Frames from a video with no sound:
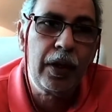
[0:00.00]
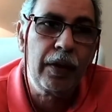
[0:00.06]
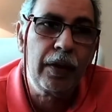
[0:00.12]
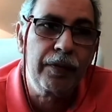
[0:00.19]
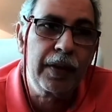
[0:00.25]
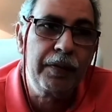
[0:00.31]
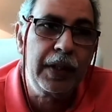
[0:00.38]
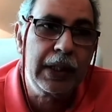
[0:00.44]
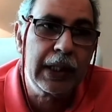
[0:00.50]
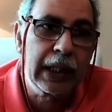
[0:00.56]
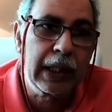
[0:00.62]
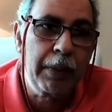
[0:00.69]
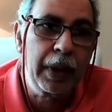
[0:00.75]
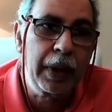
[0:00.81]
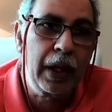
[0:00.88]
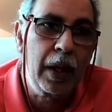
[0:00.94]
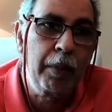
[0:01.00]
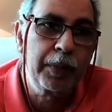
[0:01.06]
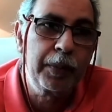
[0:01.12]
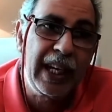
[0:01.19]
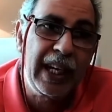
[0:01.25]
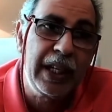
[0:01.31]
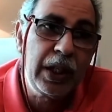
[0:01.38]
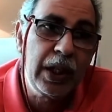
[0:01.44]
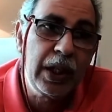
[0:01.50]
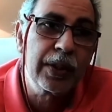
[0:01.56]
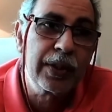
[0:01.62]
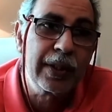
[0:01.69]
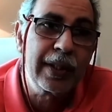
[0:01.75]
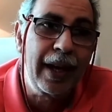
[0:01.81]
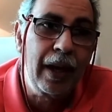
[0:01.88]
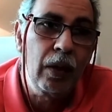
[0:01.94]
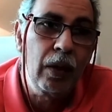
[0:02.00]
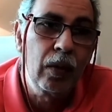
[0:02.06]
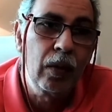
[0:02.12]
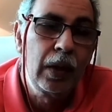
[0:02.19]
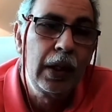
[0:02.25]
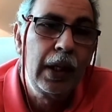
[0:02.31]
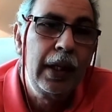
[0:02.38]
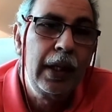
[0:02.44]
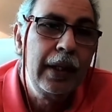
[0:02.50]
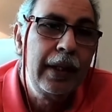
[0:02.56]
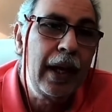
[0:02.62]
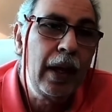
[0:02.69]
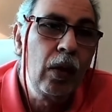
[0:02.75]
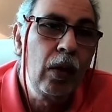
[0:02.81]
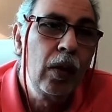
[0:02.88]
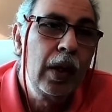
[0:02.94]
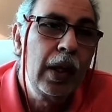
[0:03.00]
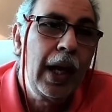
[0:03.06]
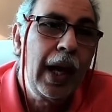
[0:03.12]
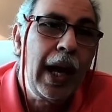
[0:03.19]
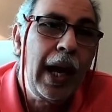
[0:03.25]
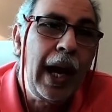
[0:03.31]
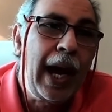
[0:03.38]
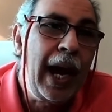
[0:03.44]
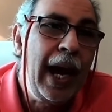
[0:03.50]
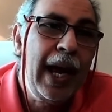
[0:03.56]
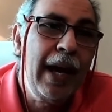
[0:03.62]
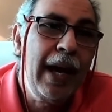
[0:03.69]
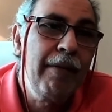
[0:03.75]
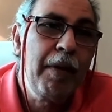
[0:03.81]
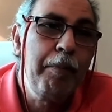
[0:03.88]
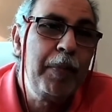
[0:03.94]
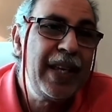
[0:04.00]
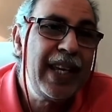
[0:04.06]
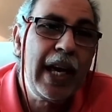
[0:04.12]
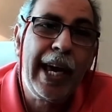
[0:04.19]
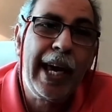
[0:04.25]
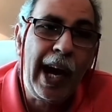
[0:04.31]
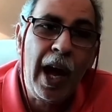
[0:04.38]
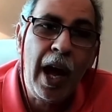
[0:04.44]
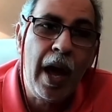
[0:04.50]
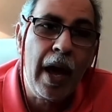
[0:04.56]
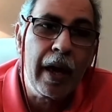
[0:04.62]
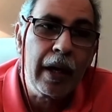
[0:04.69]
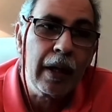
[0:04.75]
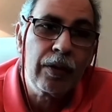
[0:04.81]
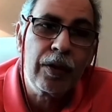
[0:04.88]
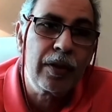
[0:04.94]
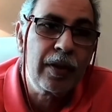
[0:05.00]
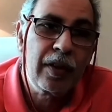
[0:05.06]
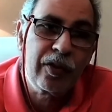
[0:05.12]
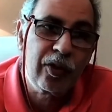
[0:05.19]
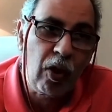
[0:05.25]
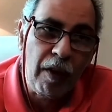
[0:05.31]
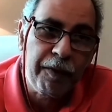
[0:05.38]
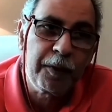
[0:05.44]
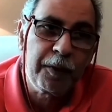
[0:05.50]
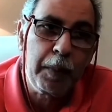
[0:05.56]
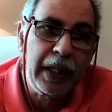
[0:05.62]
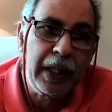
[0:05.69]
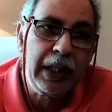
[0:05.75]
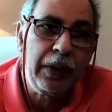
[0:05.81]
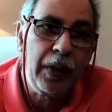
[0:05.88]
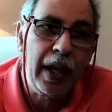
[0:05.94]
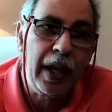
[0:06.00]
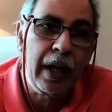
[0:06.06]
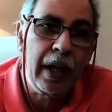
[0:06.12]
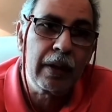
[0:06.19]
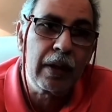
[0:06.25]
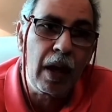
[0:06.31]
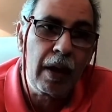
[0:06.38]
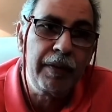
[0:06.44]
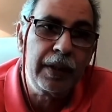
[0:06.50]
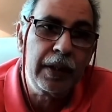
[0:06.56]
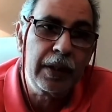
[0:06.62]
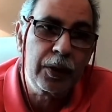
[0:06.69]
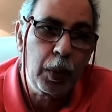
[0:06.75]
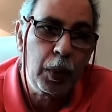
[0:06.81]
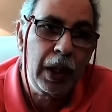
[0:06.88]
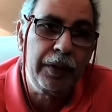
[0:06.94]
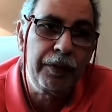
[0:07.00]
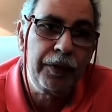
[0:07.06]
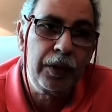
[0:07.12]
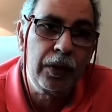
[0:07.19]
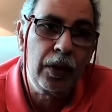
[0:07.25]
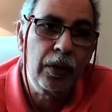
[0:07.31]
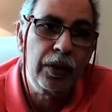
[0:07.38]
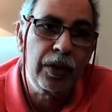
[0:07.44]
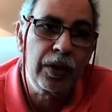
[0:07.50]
of Savita coming up, 10 years now. Now, I have a BAI. There's a soft money there, Garvin, as well. If you know the